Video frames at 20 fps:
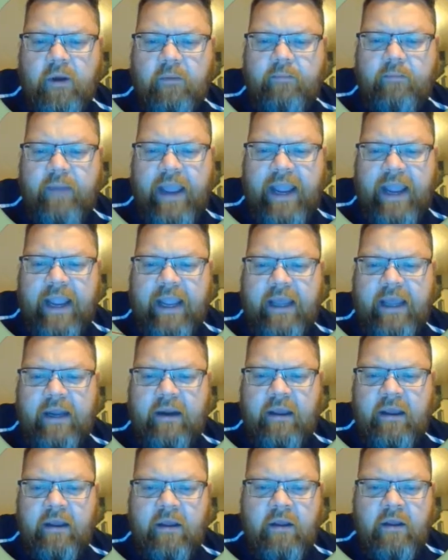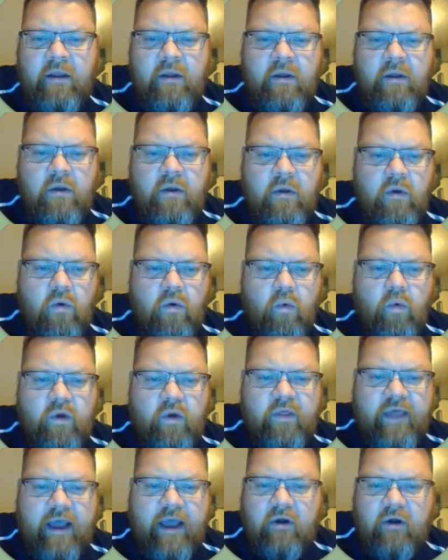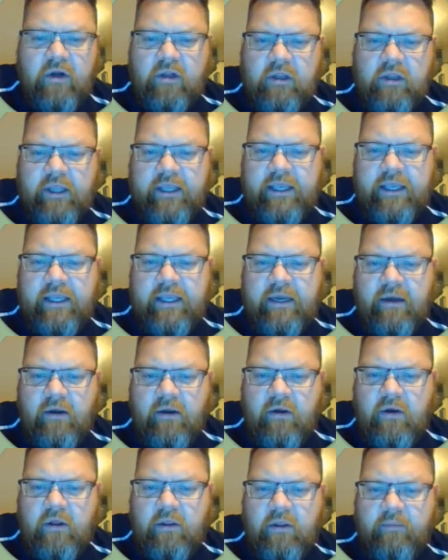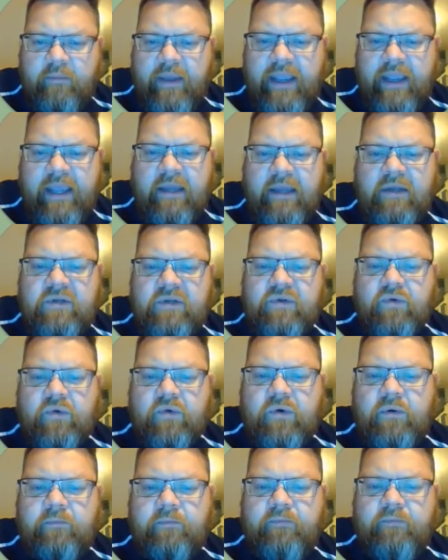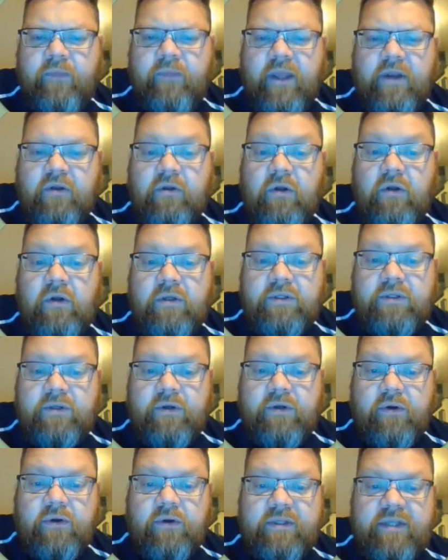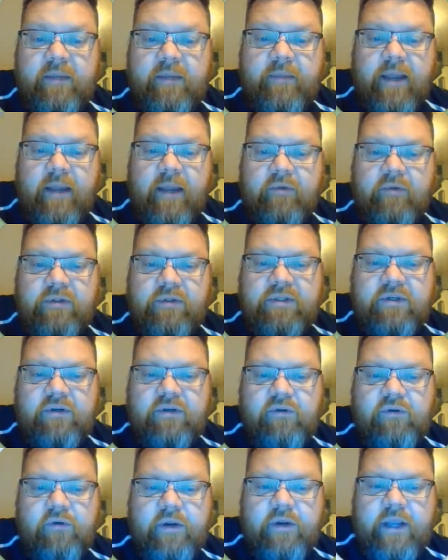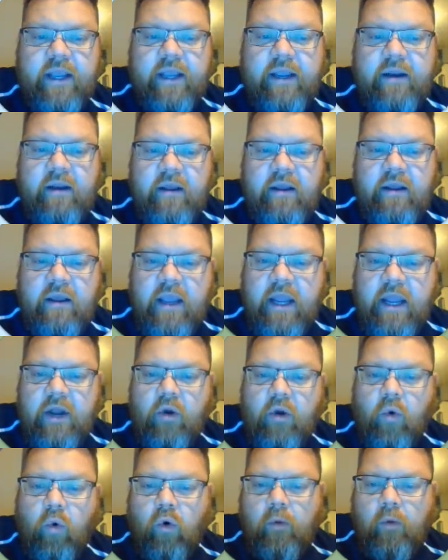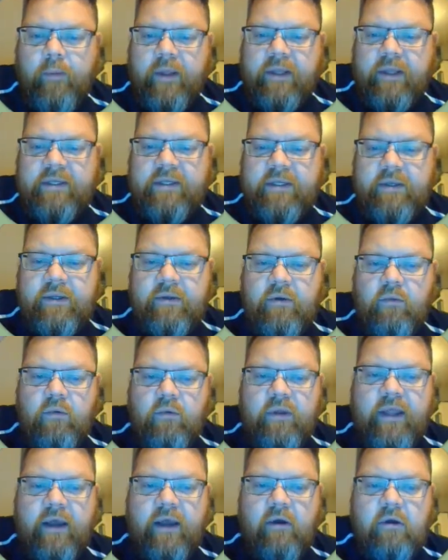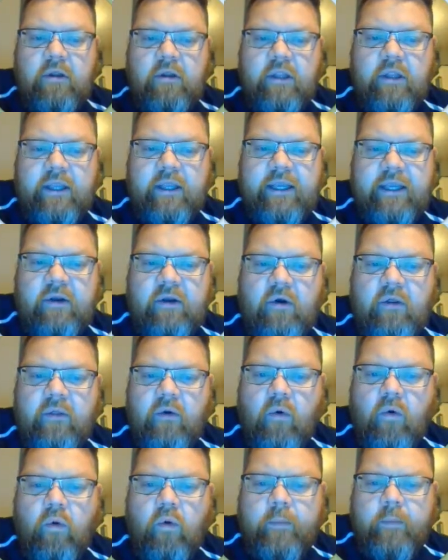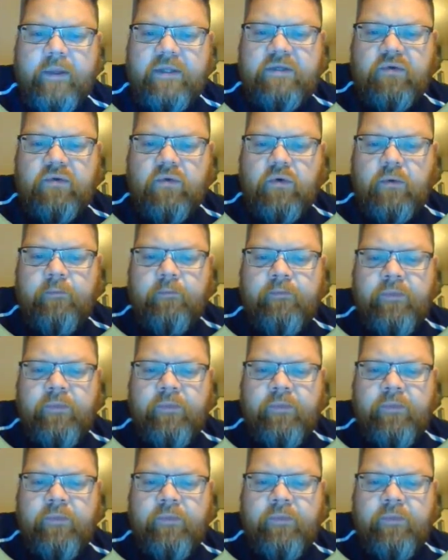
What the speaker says: a pan without clicking on the pan tool. And you'll also notice I'm able to create an orbit without clicking on the orbit tool.